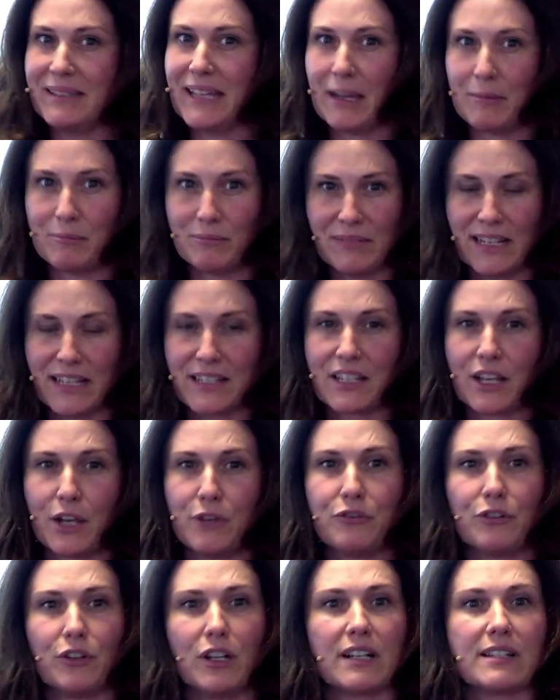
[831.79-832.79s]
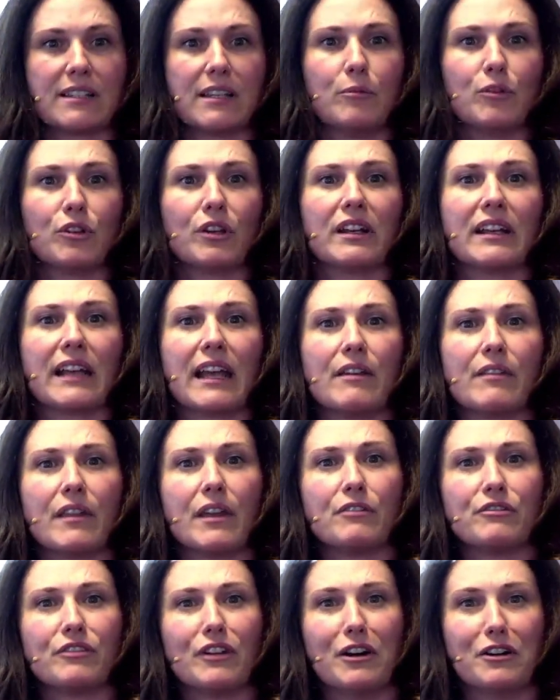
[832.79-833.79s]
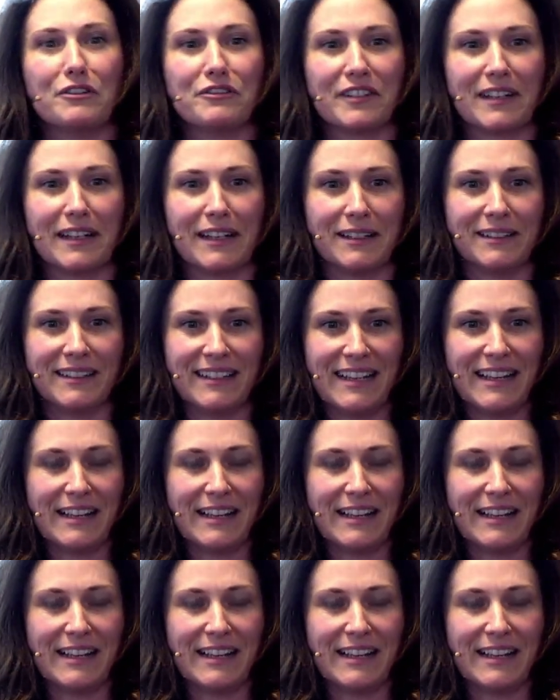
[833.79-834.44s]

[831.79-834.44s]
Yep, let's go for it because I'm not going to get there for half an hour.